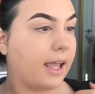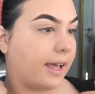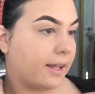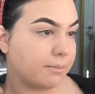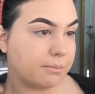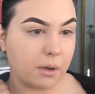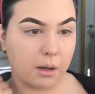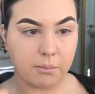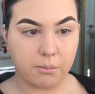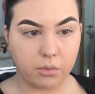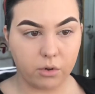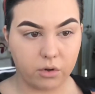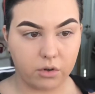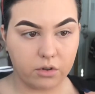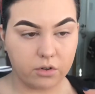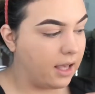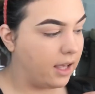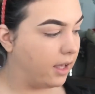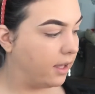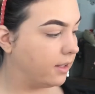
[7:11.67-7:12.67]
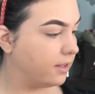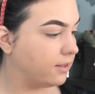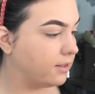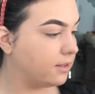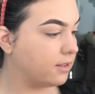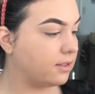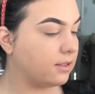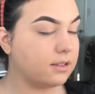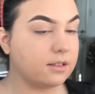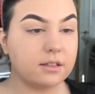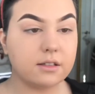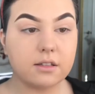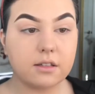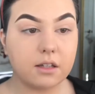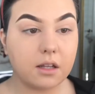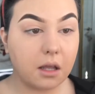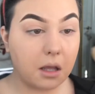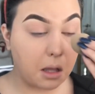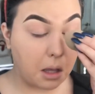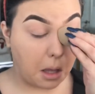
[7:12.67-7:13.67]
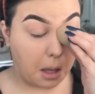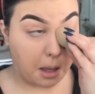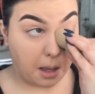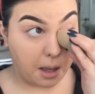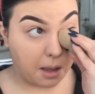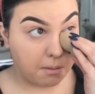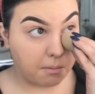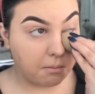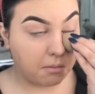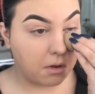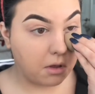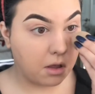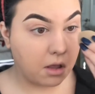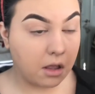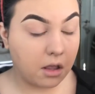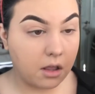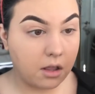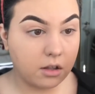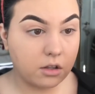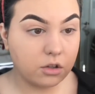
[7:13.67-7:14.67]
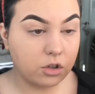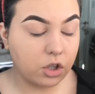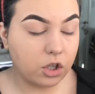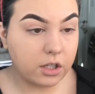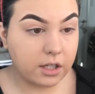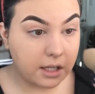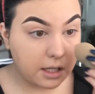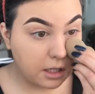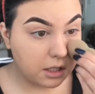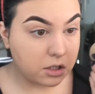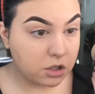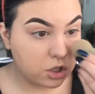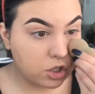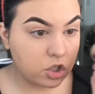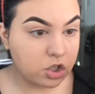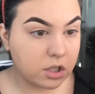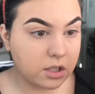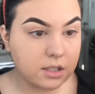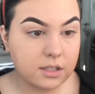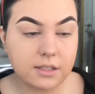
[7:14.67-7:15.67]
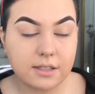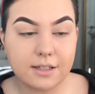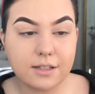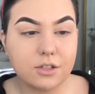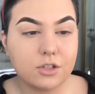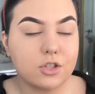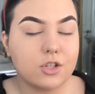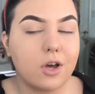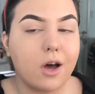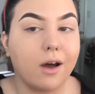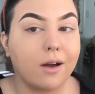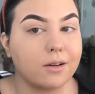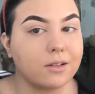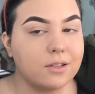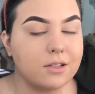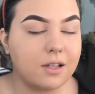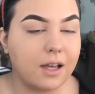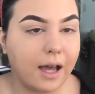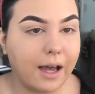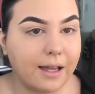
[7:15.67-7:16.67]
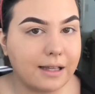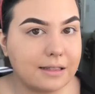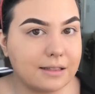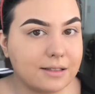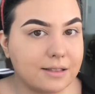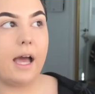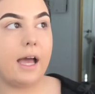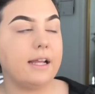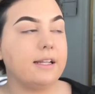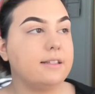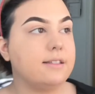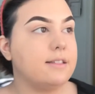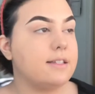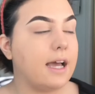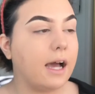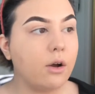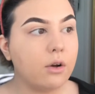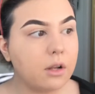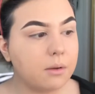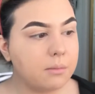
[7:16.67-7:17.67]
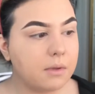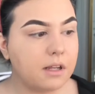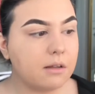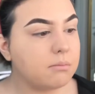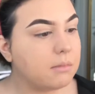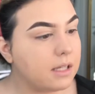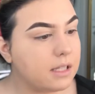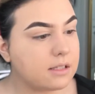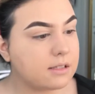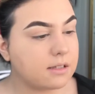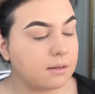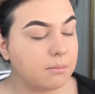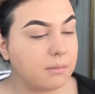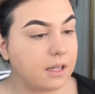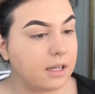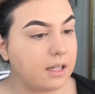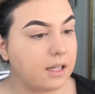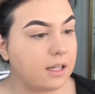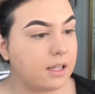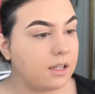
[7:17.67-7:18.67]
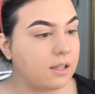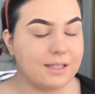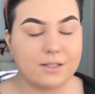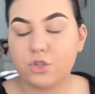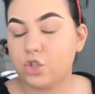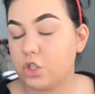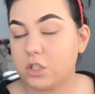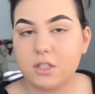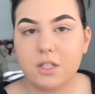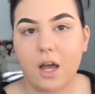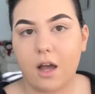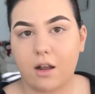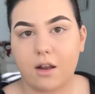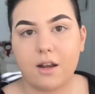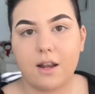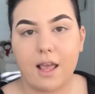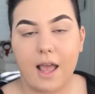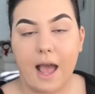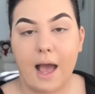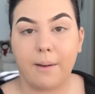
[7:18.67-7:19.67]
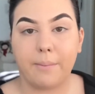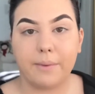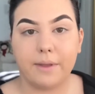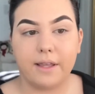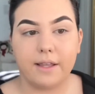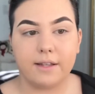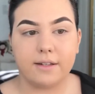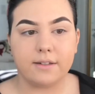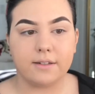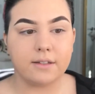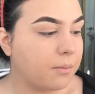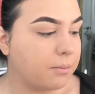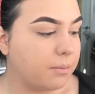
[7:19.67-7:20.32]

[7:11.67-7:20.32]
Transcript: and Bumble, and I'm looking to just talk to guys. I doubt I'm gonna meet somebody. It's just not gonna happen,